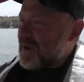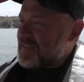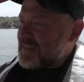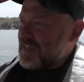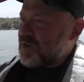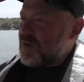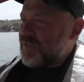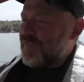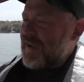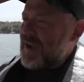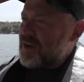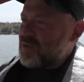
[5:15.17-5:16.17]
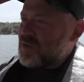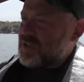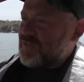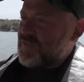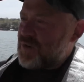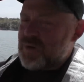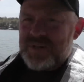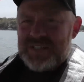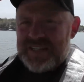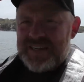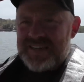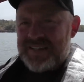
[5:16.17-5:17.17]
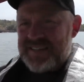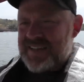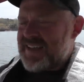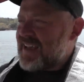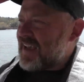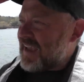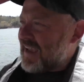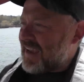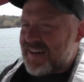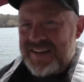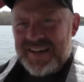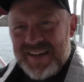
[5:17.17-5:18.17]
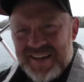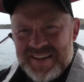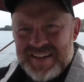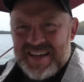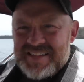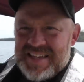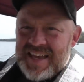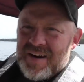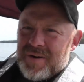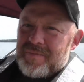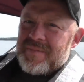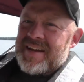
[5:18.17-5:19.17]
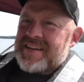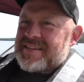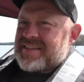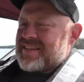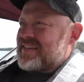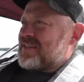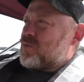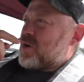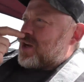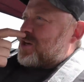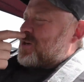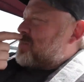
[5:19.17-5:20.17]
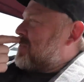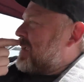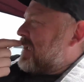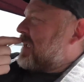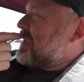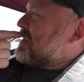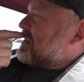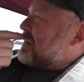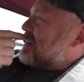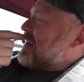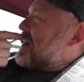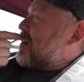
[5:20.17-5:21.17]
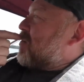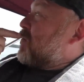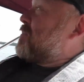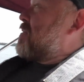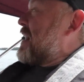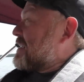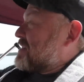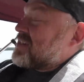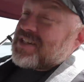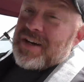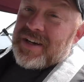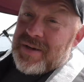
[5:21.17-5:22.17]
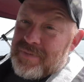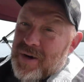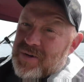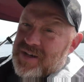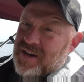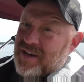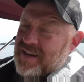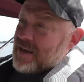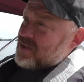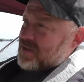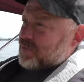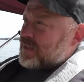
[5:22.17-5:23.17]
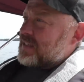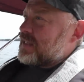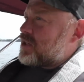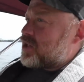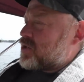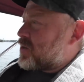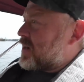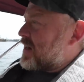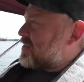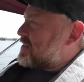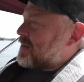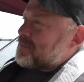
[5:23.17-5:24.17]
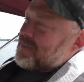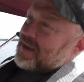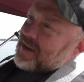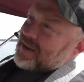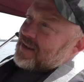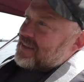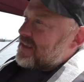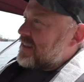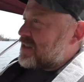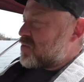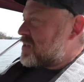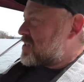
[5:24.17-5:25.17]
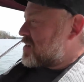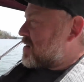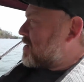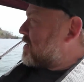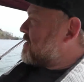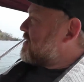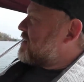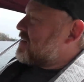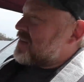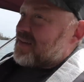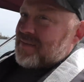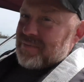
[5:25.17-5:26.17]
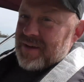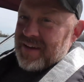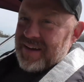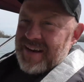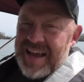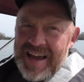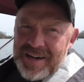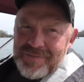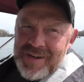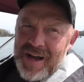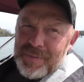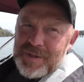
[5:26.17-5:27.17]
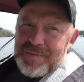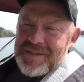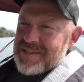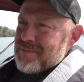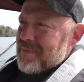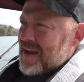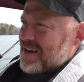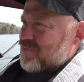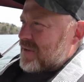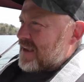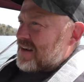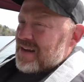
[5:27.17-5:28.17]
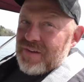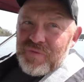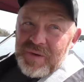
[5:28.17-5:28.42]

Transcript: I think we found what the viewer sent us, and it's hit or miss what it could be. Now, we passed a sunken boat dock, and I was completely destroyed. I was like, man, I think that's what he saw. But Adam's optimism might have paid off.